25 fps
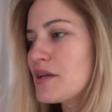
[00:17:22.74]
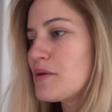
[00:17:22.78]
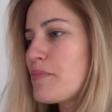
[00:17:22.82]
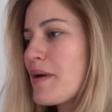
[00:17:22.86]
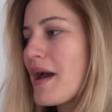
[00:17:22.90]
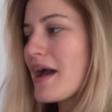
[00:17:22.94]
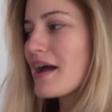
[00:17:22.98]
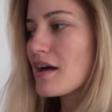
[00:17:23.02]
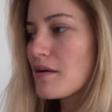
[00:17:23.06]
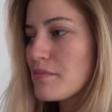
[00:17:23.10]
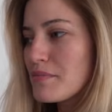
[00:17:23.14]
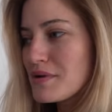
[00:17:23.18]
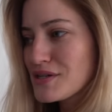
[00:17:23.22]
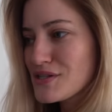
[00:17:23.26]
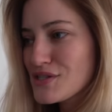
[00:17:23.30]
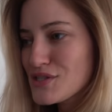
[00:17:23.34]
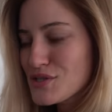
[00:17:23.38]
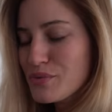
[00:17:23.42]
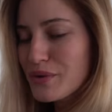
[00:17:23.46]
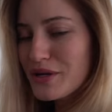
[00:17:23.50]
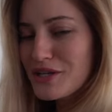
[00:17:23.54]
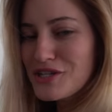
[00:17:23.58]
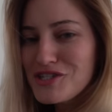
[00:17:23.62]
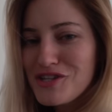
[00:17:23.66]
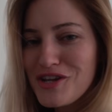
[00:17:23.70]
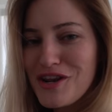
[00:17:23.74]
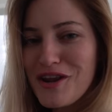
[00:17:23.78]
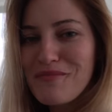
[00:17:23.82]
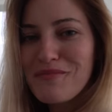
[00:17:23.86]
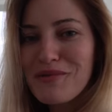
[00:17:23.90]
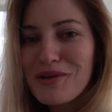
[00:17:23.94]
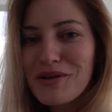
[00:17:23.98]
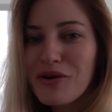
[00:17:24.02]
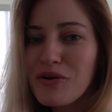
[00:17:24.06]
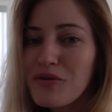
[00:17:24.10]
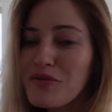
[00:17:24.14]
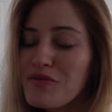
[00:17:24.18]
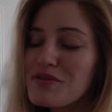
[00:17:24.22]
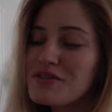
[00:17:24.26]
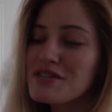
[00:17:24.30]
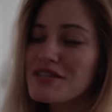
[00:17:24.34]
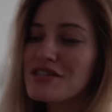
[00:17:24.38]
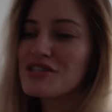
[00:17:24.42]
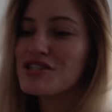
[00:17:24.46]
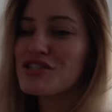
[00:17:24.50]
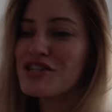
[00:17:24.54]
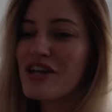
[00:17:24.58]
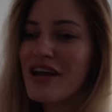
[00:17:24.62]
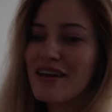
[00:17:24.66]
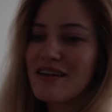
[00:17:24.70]
gonna pack up my Switch and I'm gonna go
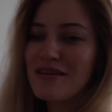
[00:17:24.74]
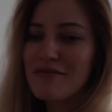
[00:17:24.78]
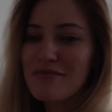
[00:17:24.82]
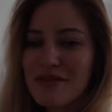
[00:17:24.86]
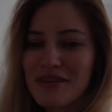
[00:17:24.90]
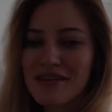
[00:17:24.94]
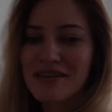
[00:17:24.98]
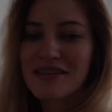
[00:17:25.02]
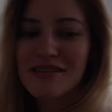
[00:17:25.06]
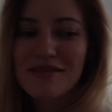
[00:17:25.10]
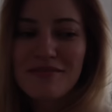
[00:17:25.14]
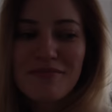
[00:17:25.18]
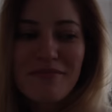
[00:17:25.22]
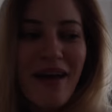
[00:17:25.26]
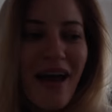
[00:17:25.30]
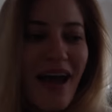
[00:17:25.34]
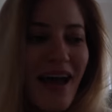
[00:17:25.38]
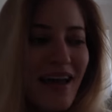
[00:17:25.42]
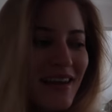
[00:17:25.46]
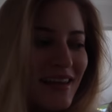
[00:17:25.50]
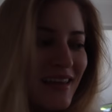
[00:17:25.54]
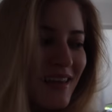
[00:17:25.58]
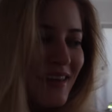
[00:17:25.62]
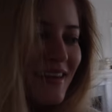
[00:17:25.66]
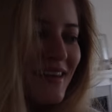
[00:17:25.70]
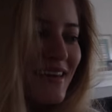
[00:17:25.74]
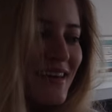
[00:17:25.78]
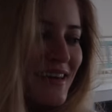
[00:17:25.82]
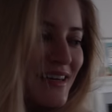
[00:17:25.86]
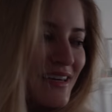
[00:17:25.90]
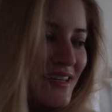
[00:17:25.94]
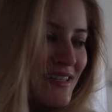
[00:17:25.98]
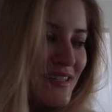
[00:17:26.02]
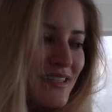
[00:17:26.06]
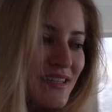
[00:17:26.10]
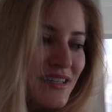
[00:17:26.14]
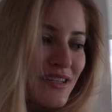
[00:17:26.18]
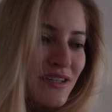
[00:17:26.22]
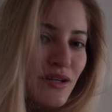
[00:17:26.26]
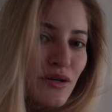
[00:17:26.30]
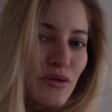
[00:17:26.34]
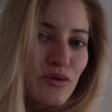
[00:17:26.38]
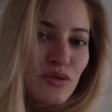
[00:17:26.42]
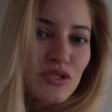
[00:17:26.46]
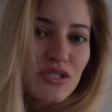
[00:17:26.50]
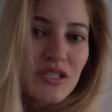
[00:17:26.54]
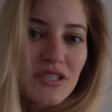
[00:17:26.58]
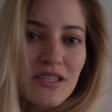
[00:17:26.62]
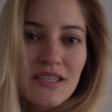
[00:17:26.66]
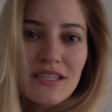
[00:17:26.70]
visit Jenna because Maddie is gonna
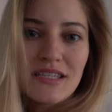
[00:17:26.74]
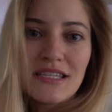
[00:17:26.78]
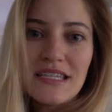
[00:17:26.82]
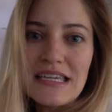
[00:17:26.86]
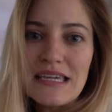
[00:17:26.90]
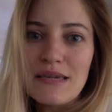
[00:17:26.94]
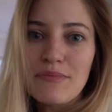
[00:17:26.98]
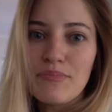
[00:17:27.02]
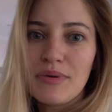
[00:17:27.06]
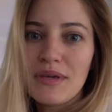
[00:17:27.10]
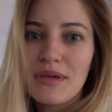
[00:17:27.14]
go to the D